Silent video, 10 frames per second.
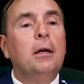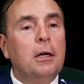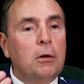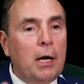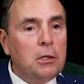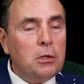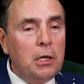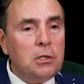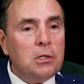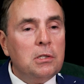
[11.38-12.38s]

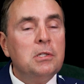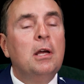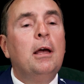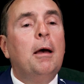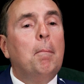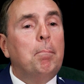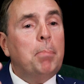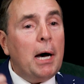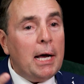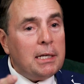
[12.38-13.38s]
congratulations.
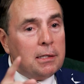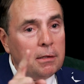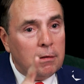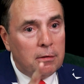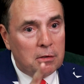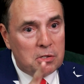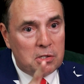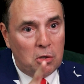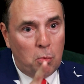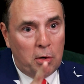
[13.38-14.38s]
But there's
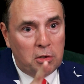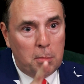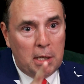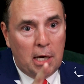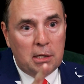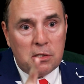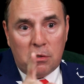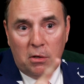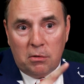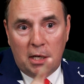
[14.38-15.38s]
still work to be done.
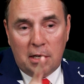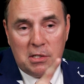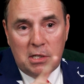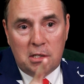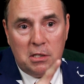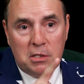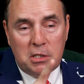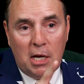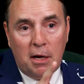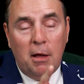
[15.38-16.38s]
So don't take a seat
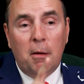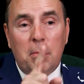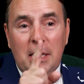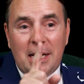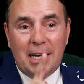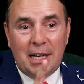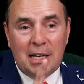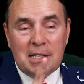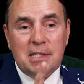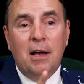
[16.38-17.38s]
just yet,
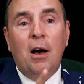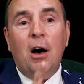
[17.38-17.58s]
because